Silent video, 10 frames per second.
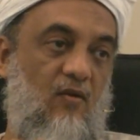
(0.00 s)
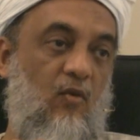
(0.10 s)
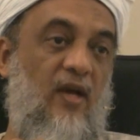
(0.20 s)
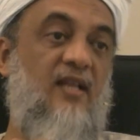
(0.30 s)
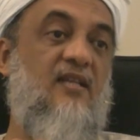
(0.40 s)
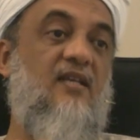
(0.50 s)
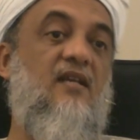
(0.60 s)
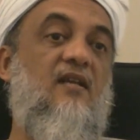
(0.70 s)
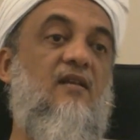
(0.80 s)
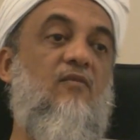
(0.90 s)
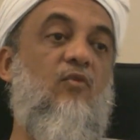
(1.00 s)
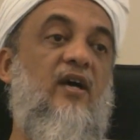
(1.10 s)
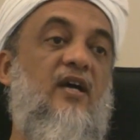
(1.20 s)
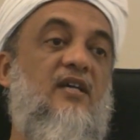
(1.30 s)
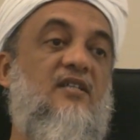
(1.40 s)
wealth in
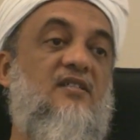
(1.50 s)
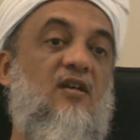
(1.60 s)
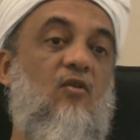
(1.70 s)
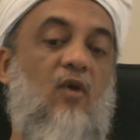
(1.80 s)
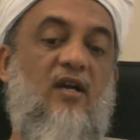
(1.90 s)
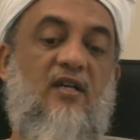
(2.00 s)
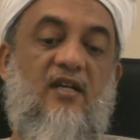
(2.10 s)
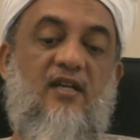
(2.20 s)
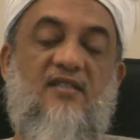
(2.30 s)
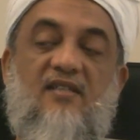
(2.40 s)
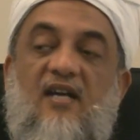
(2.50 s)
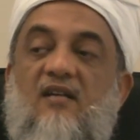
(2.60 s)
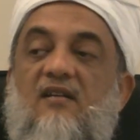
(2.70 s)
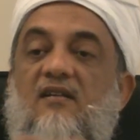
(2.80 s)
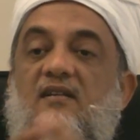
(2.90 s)
ways and quantities
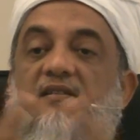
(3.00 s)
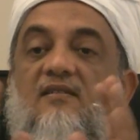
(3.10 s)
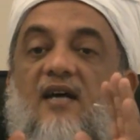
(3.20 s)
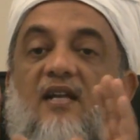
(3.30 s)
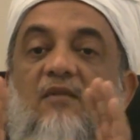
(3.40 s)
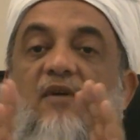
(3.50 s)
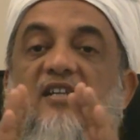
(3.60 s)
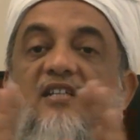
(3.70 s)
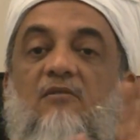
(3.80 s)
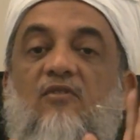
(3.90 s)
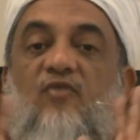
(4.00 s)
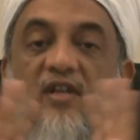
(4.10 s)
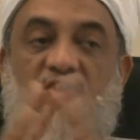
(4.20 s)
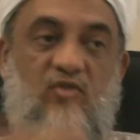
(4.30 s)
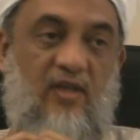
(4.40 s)
that is unimaginable
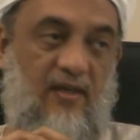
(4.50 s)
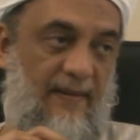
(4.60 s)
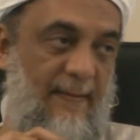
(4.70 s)
for us today.